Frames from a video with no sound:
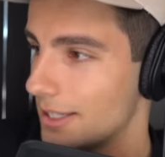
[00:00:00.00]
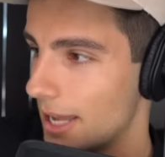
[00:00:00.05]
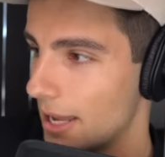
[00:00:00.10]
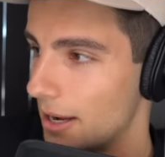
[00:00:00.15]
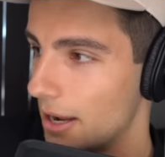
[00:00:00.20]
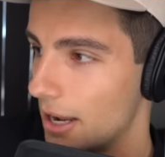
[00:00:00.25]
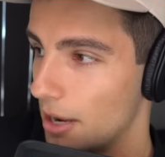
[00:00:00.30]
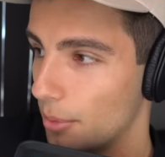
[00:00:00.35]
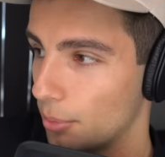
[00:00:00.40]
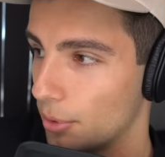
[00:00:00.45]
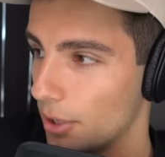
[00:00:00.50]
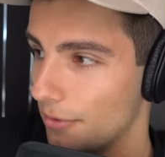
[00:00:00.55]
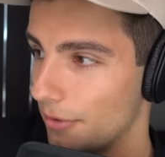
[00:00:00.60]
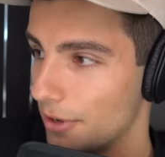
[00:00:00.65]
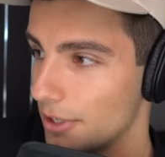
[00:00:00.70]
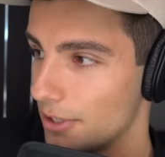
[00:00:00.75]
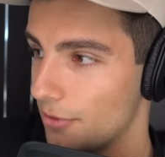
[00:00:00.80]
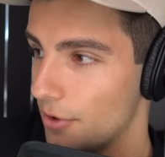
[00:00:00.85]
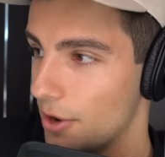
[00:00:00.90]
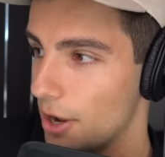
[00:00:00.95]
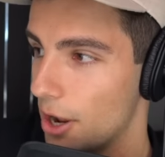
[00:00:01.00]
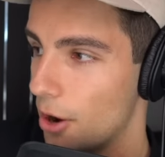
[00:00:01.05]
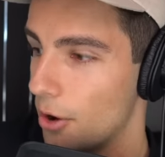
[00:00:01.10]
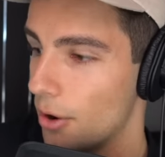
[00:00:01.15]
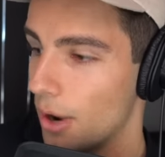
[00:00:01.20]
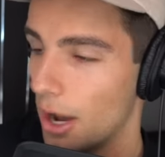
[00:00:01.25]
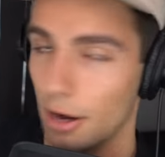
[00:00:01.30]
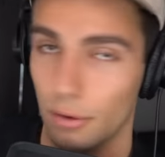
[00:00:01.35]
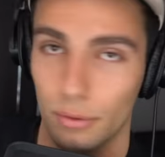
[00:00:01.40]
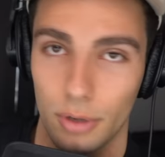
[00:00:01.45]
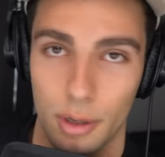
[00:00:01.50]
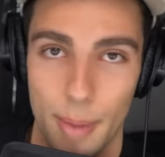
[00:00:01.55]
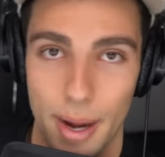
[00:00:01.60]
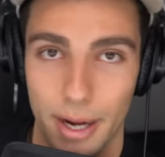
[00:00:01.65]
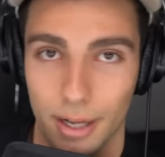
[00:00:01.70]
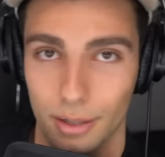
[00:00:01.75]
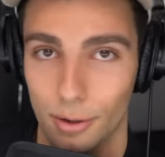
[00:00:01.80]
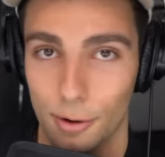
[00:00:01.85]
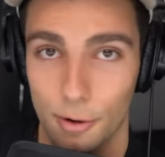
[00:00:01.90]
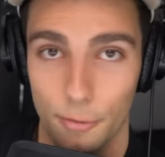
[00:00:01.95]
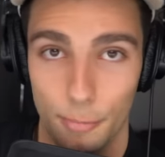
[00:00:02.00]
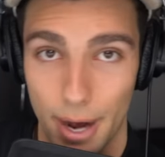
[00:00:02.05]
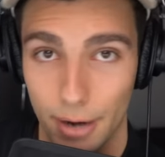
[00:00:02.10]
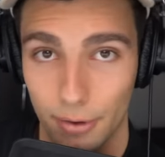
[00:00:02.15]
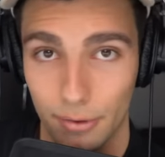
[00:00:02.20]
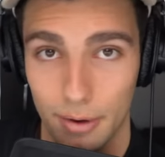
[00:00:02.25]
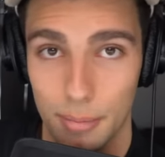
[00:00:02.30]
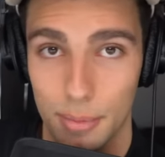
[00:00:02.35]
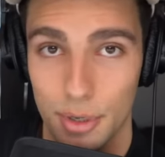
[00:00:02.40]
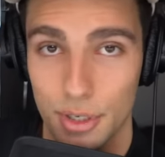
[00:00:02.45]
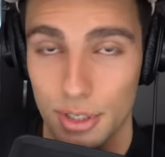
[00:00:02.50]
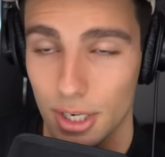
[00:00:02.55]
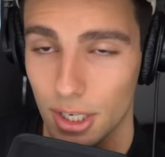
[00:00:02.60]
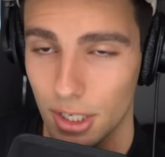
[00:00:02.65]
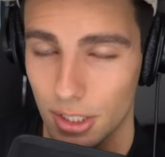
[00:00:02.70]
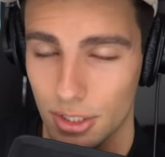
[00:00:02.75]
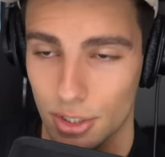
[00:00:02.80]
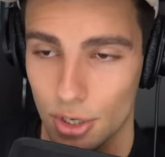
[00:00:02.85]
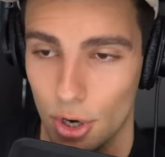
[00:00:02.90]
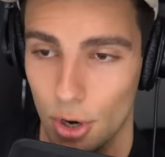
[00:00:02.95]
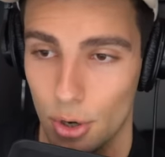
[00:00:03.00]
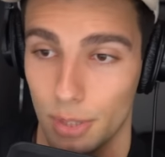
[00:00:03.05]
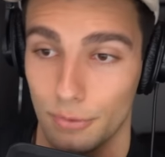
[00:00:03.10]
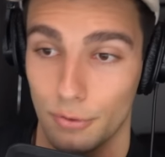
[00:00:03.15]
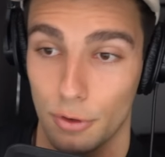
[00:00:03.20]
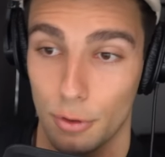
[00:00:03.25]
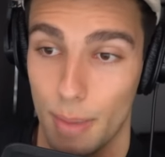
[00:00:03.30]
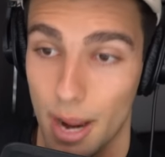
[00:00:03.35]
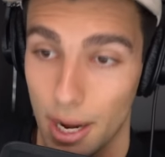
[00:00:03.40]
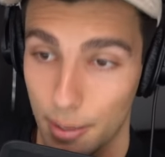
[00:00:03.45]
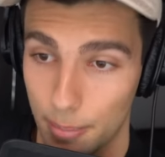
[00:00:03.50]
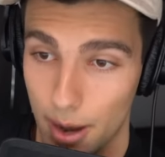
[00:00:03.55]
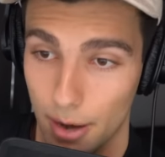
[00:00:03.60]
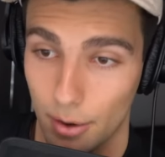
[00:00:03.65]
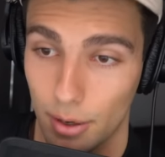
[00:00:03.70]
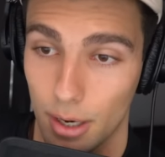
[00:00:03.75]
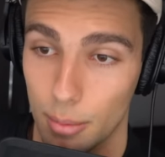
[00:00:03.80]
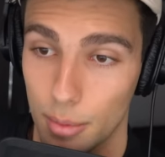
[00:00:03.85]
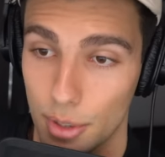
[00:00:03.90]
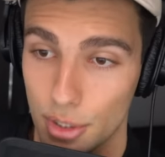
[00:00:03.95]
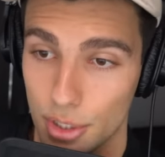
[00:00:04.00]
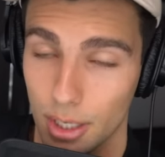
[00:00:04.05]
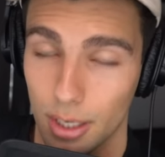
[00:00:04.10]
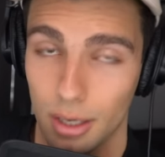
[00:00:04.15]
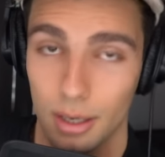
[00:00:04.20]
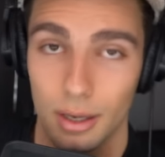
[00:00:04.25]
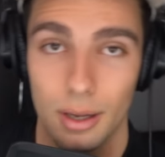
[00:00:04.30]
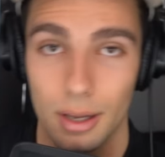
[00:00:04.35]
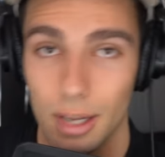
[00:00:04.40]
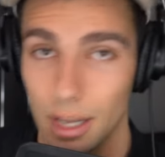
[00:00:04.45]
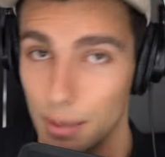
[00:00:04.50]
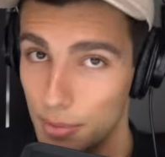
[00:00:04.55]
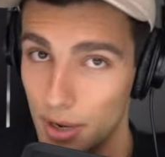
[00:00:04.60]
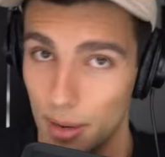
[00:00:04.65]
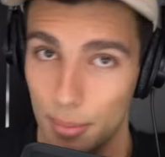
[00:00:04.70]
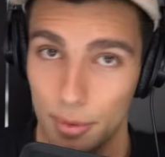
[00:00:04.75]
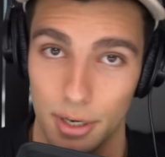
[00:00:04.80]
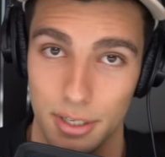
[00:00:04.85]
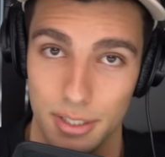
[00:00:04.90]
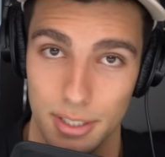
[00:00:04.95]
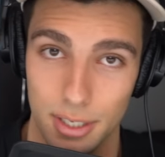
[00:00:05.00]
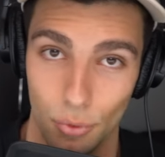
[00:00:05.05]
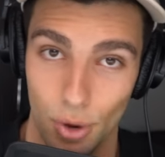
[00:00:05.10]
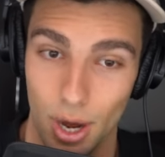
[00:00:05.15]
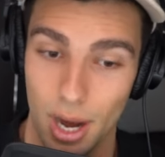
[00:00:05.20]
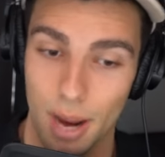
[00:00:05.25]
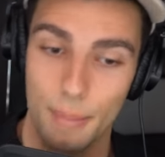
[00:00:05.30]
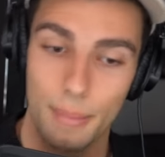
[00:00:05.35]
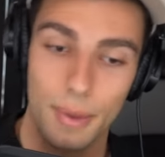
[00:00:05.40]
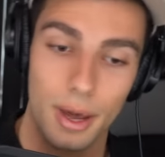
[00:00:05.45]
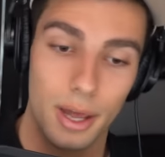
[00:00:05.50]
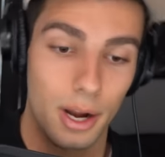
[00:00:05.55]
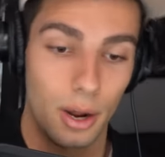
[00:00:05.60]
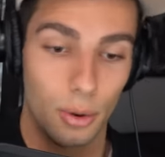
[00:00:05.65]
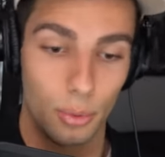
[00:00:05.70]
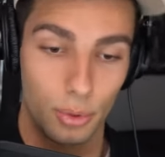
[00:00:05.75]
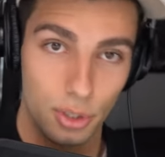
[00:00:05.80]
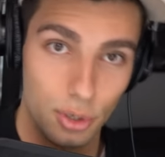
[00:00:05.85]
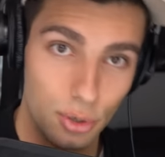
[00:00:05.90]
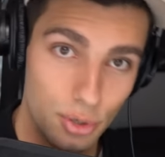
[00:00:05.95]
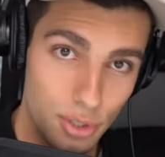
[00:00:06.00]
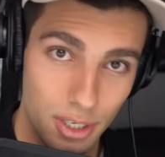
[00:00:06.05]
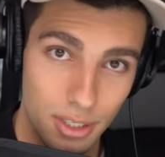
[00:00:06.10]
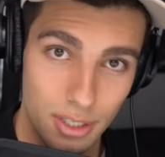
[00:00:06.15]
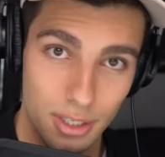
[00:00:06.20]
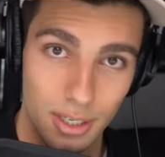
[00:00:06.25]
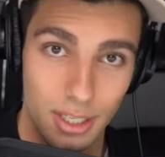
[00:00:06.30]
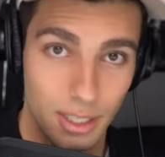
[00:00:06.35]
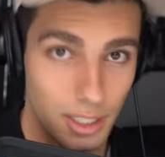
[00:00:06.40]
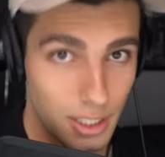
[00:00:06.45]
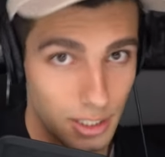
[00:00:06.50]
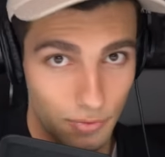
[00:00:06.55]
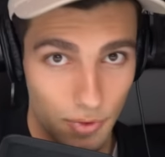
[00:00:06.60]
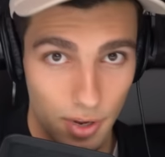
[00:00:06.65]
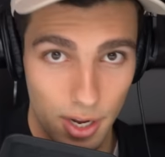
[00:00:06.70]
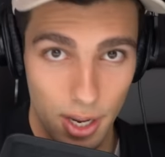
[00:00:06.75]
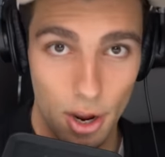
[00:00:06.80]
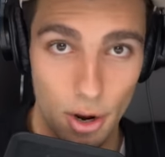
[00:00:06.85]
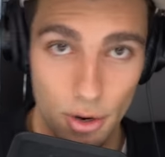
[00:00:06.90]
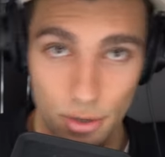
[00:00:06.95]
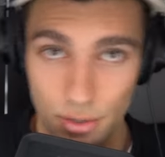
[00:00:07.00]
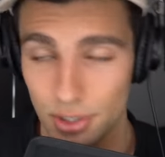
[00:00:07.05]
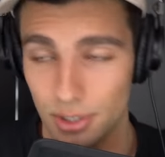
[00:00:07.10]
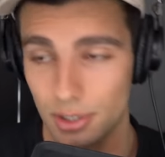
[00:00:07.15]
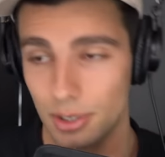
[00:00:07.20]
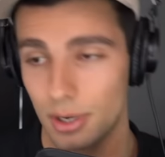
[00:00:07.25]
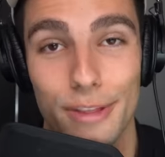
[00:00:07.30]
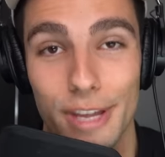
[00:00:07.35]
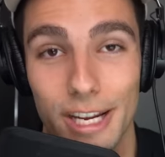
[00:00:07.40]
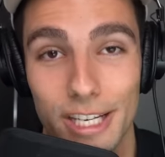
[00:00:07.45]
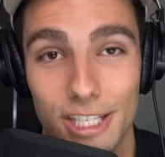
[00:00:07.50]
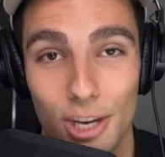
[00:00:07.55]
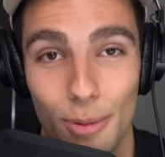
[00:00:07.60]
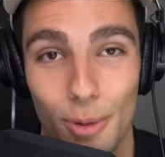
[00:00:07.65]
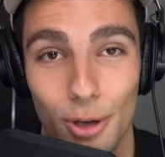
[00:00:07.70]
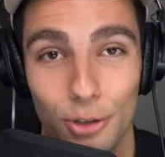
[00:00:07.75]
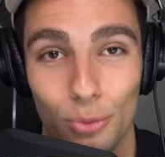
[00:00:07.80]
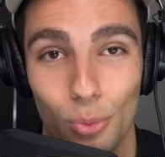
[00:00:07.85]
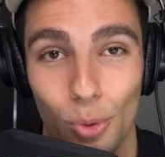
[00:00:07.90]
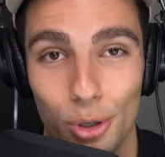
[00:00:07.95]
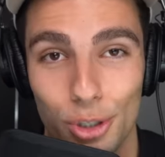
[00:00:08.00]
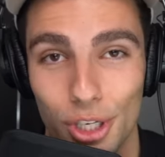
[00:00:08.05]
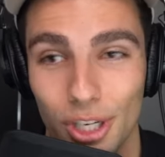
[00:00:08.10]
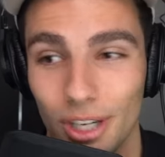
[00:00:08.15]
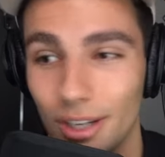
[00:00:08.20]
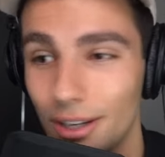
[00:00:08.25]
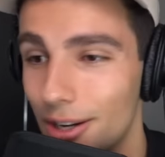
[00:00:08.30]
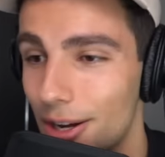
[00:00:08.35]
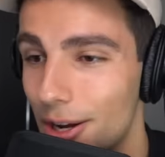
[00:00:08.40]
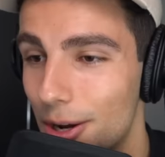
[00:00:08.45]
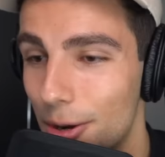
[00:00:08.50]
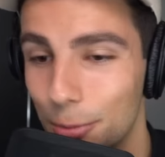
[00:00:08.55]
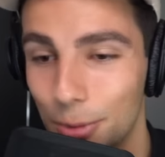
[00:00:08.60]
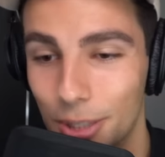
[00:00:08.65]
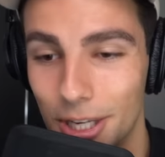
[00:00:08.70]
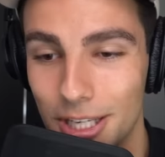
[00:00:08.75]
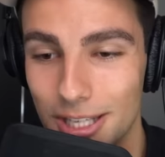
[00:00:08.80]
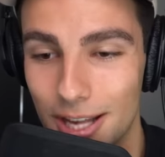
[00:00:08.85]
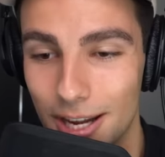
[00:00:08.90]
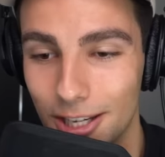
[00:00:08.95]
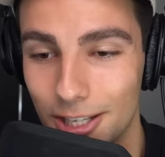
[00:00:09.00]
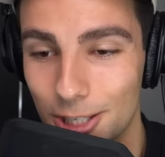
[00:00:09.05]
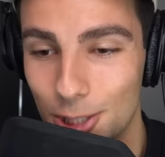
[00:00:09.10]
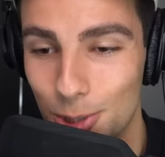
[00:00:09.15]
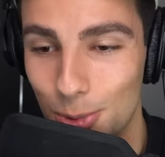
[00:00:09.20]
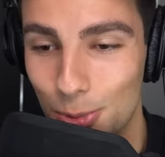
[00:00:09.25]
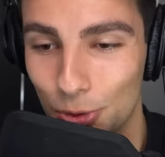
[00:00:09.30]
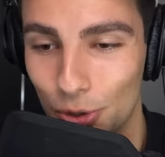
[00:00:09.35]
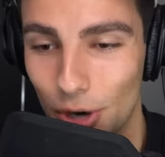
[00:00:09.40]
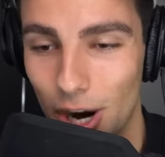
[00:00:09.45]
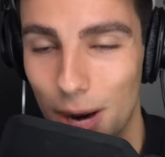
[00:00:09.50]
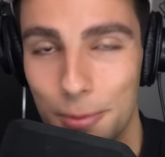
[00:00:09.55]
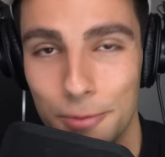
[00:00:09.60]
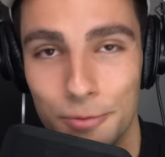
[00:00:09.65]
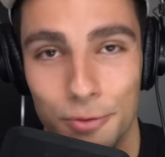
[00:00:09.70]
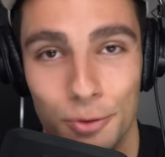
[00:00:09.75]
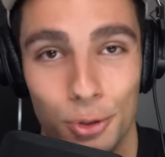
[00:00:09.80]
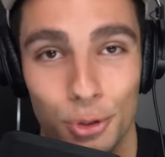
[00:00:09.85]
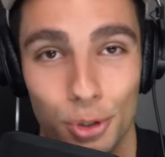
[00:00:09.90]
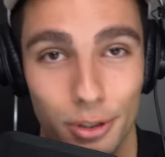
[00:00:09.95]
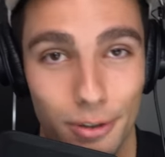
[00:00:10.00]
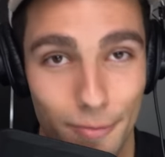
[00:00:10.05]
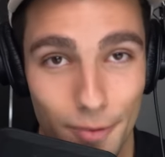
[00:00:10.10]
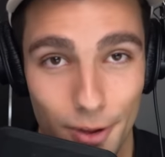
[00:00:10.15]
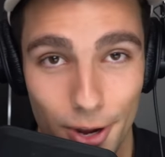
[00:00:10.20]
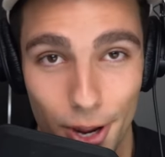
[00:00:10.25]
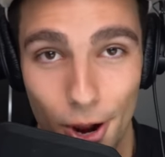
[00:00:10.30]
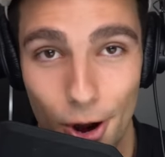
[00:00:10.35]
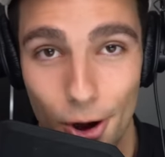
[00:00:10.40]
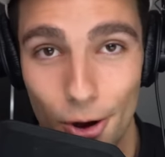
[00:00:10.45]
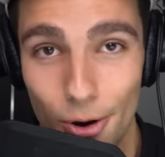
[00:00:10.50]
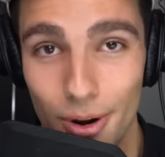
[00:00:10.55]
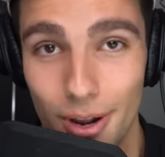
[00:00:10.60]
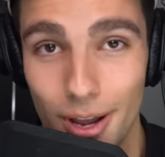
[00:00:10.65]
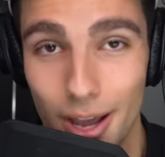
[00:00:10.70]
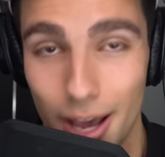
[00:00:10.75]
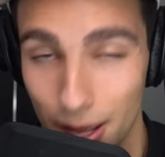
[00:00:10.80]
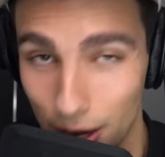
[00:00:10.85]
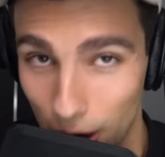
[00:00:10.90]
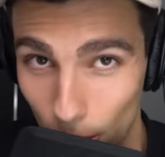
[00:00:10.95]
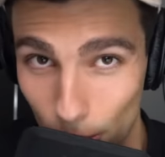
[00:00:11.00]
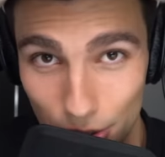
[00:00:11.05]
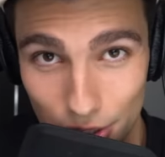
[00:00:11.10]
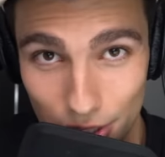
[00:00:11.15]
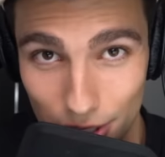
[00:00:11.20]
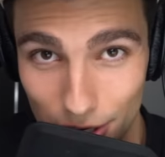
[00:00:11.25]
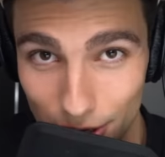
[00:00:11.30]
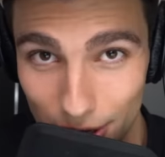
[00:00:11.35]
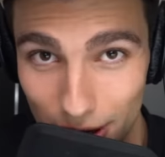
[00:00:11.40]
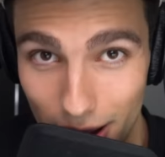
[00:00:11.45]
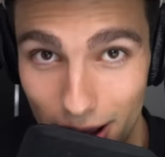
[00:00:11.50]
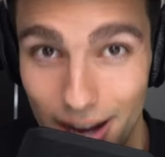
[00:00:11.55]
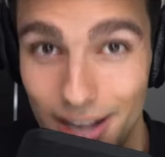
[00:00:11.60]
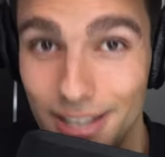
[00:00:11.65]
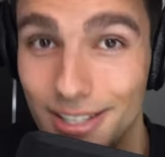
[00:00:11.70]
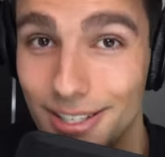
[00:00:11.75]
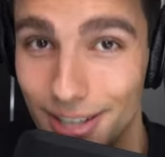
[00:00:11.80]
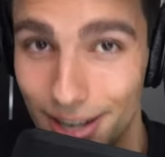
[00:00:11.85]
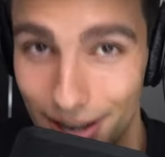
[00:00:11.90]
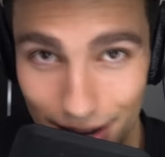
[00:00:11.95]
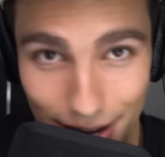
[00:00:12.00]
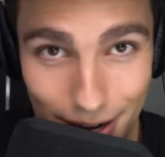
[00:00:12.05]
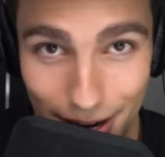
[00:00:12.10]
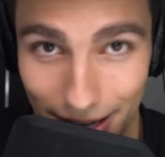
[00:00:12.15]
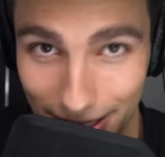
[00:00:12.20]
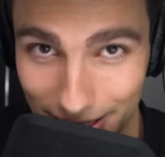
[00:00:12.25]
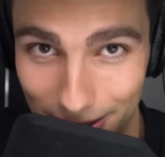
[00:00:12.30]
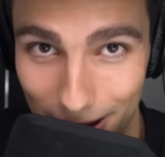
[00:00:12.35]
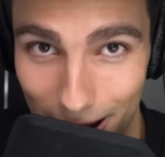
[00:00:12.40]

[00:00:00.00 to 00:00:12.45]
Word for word: said in a previous video, I don't really make a lot of background music, so if you make background music, hit me up on Instagram and I will use it in these videos. Thanks so much for watching. Please like and subscribe if you enjoyed the video, and I will see you guys next